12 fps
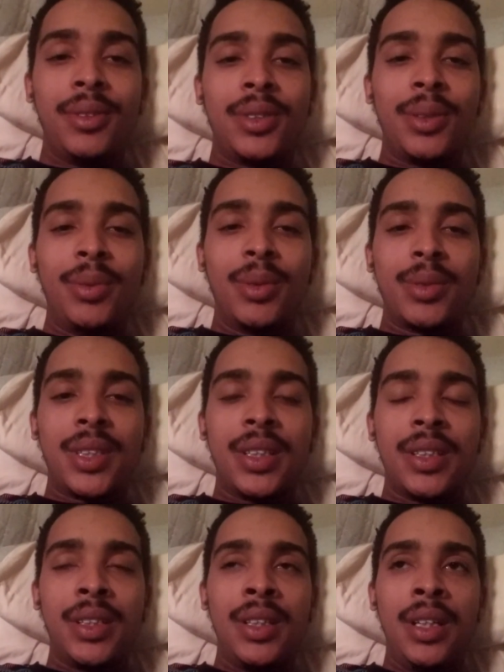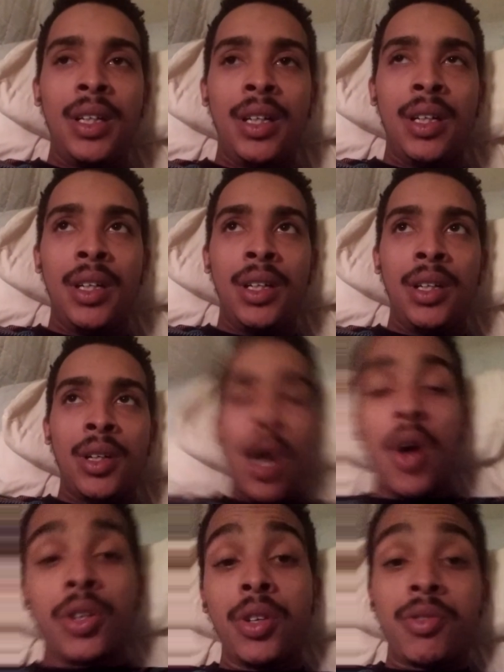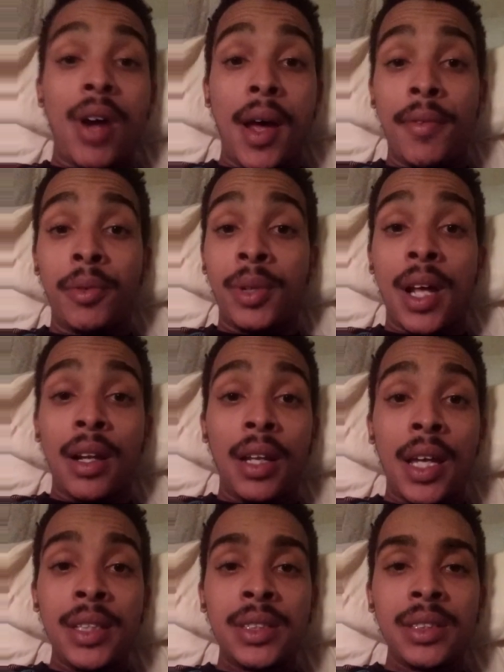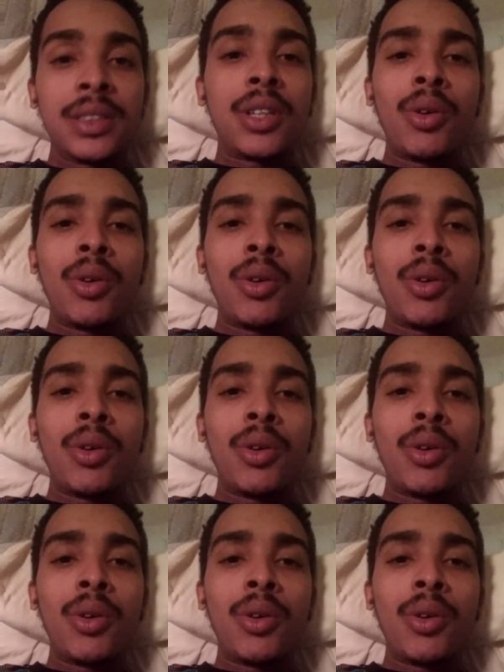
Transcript: See what I'm saying? Are you driving without a license?